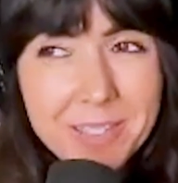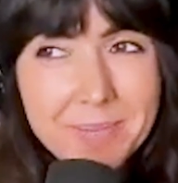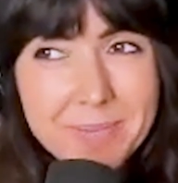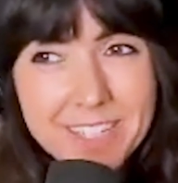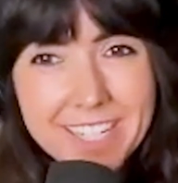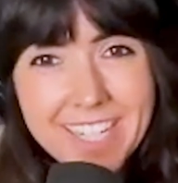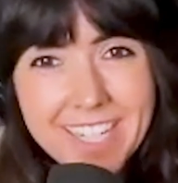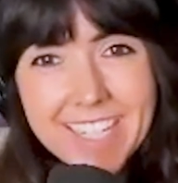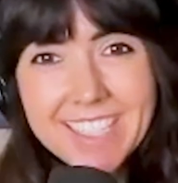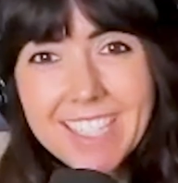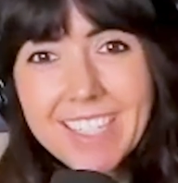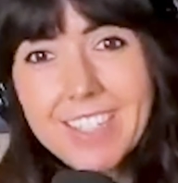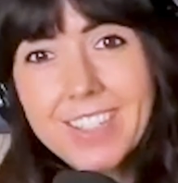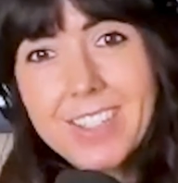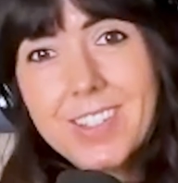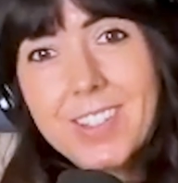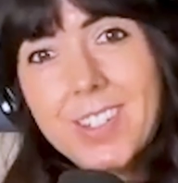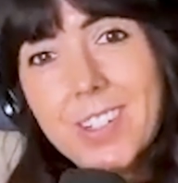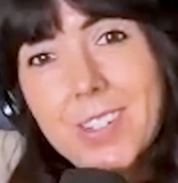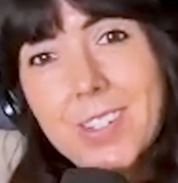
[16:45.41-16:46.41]
because I just
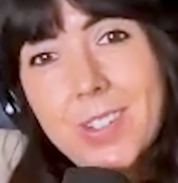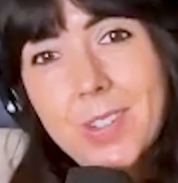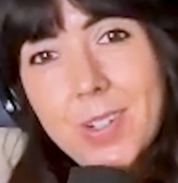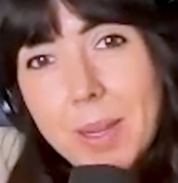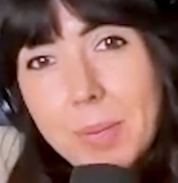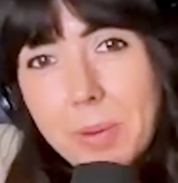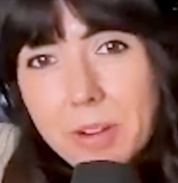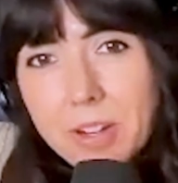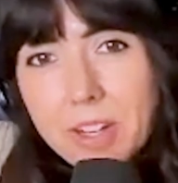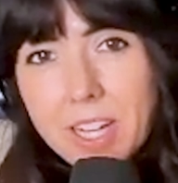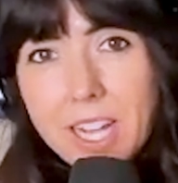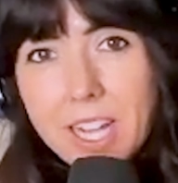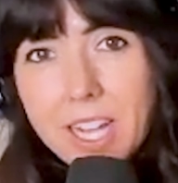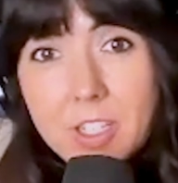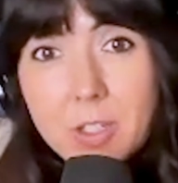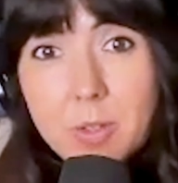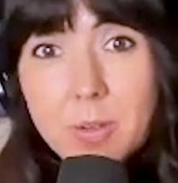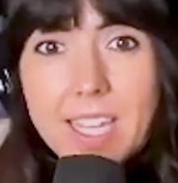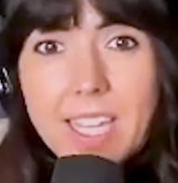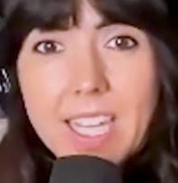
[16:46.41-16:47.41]
heard a story about a guy
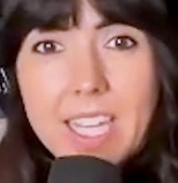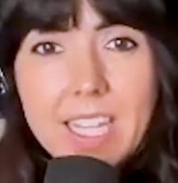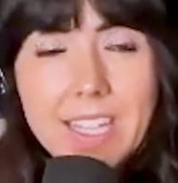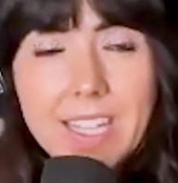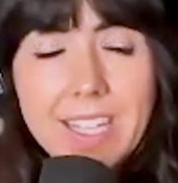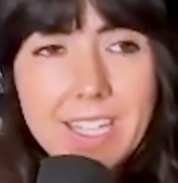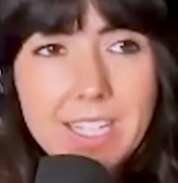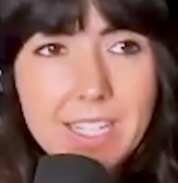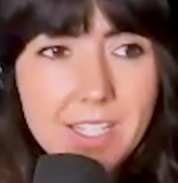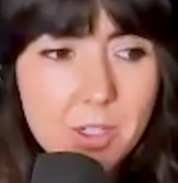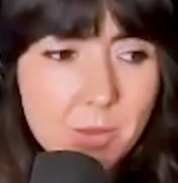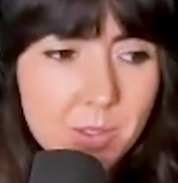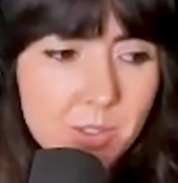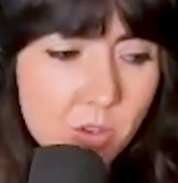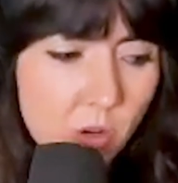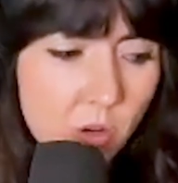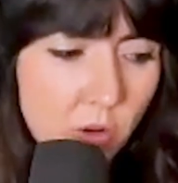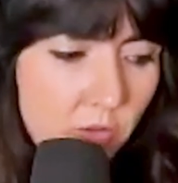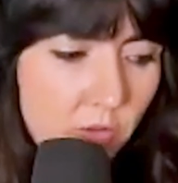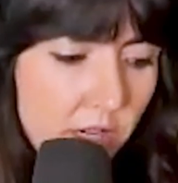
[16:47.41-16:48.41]
doing it to his
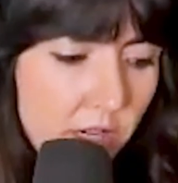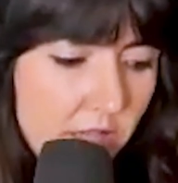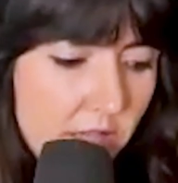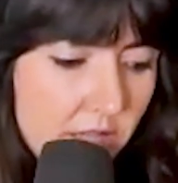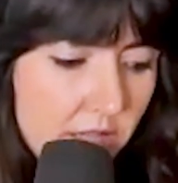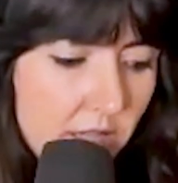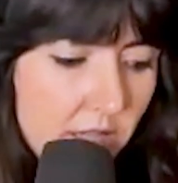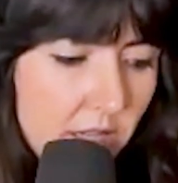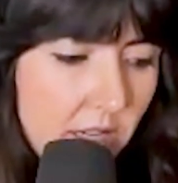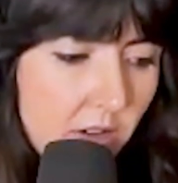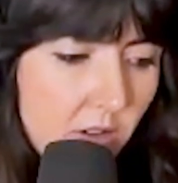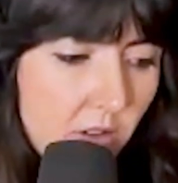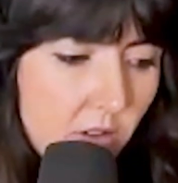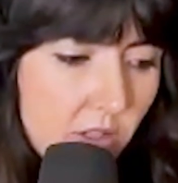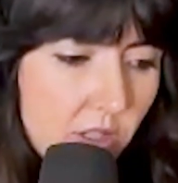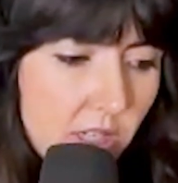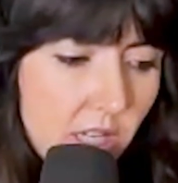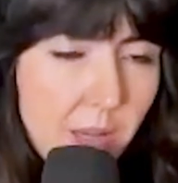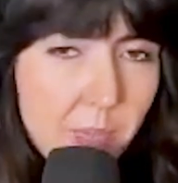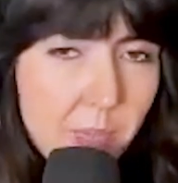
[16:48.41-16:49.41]
girlfriend in her
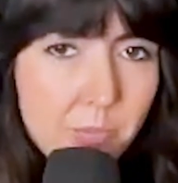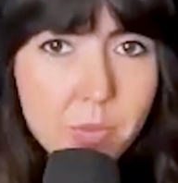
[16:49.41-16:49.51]
sleep.